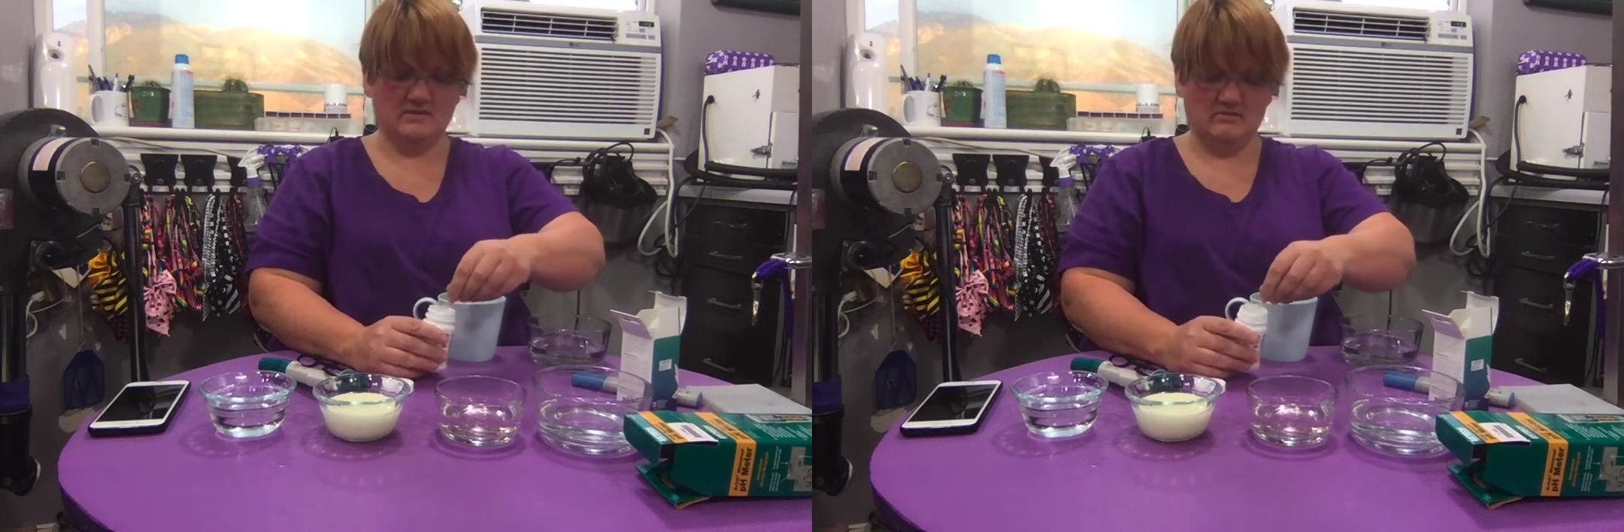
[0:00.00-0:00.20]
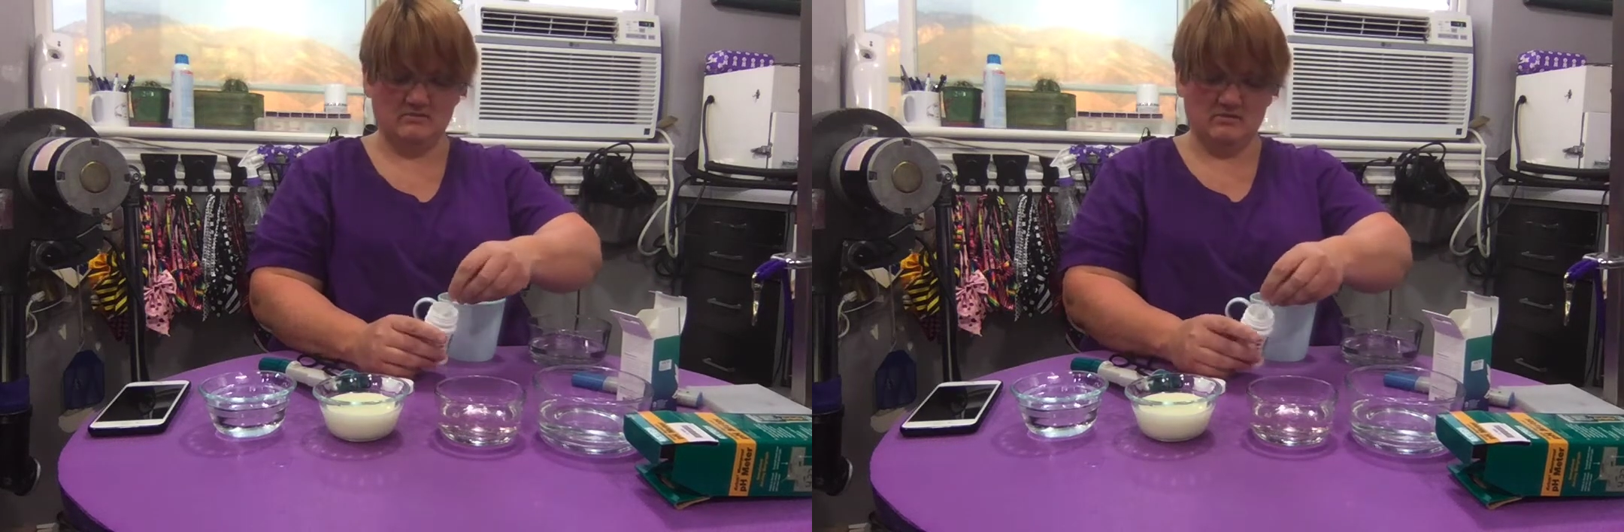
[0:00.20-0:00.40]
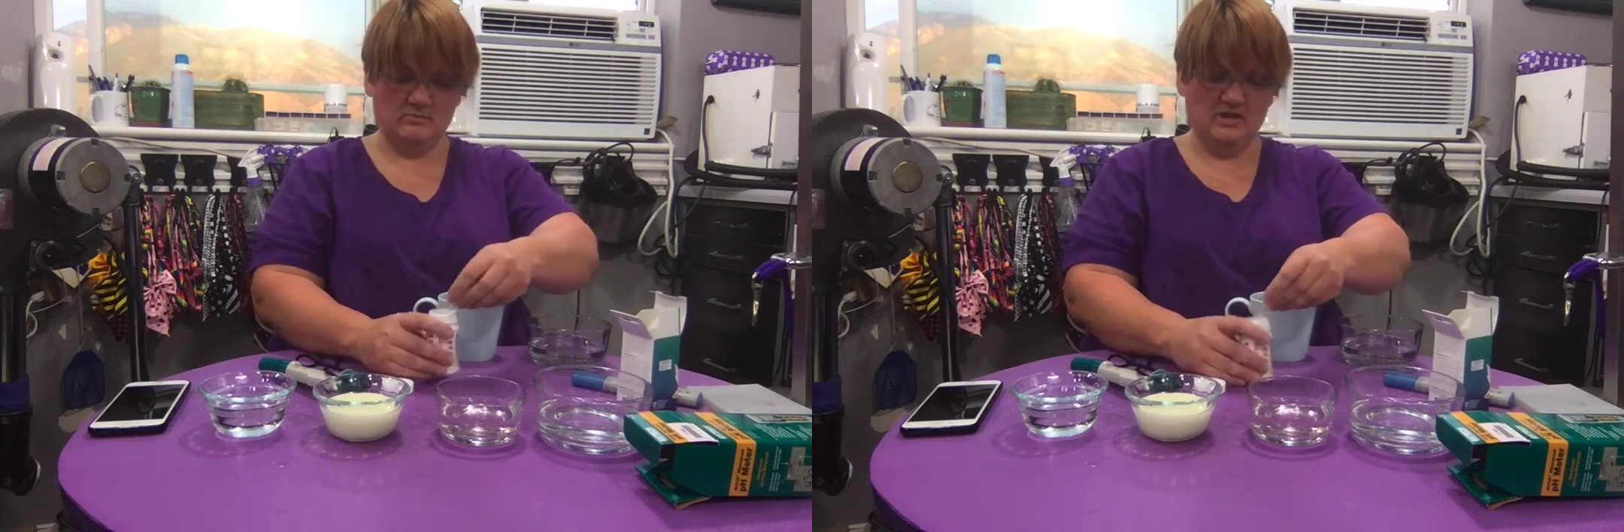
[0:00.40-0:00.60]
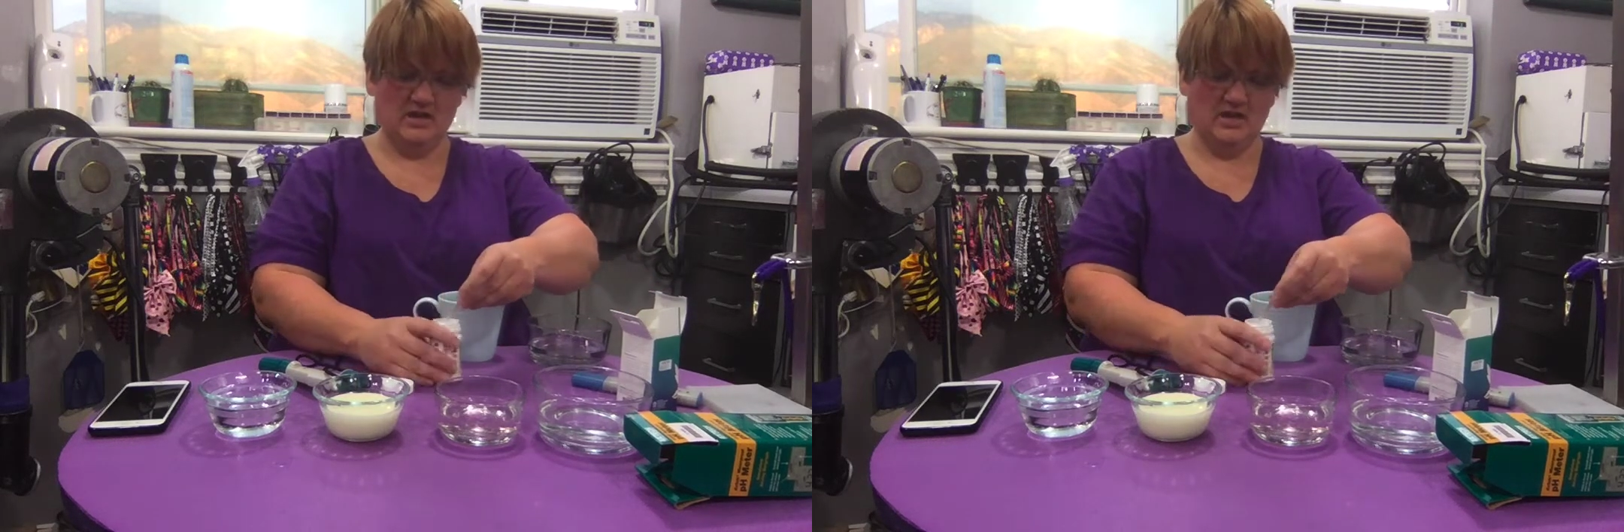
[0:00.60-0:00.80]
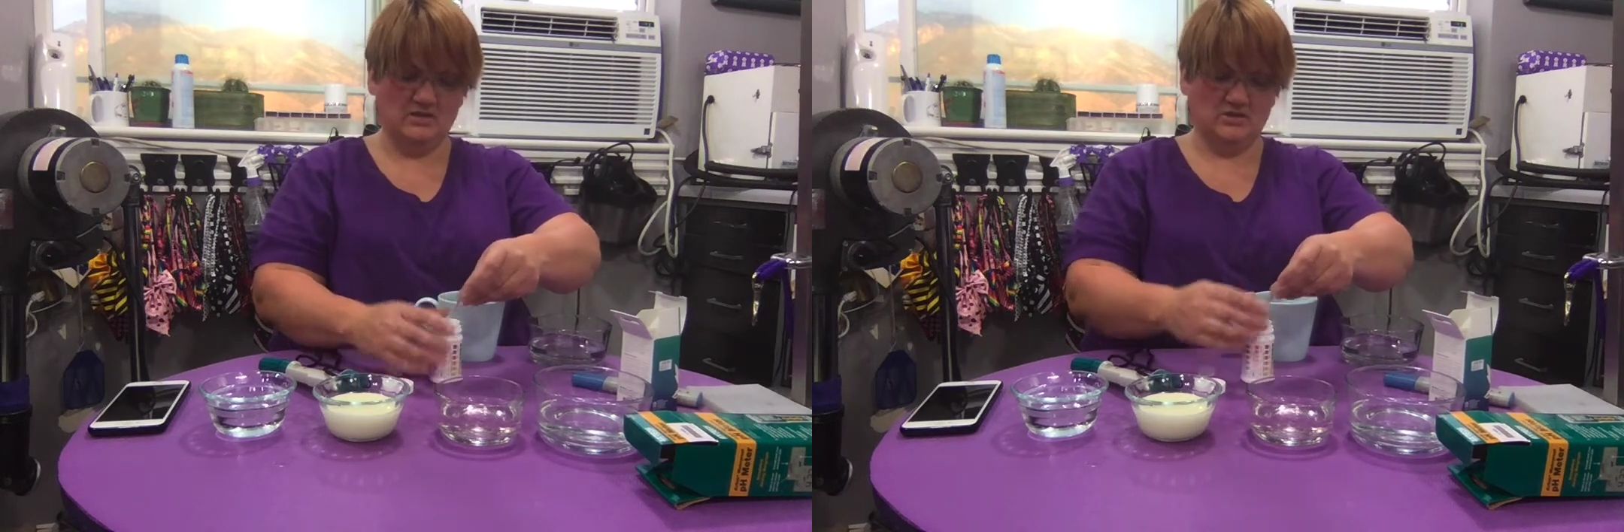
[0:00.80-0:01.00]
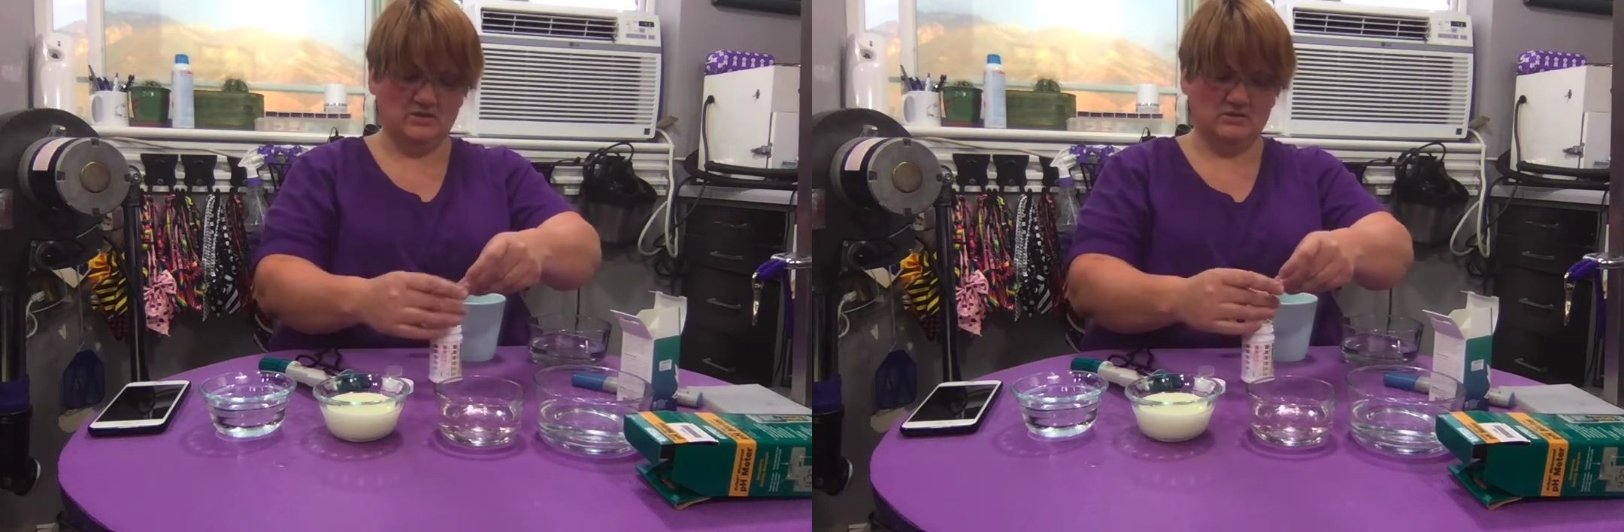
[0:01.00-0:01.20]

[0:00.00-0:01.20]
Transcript: other than the pH.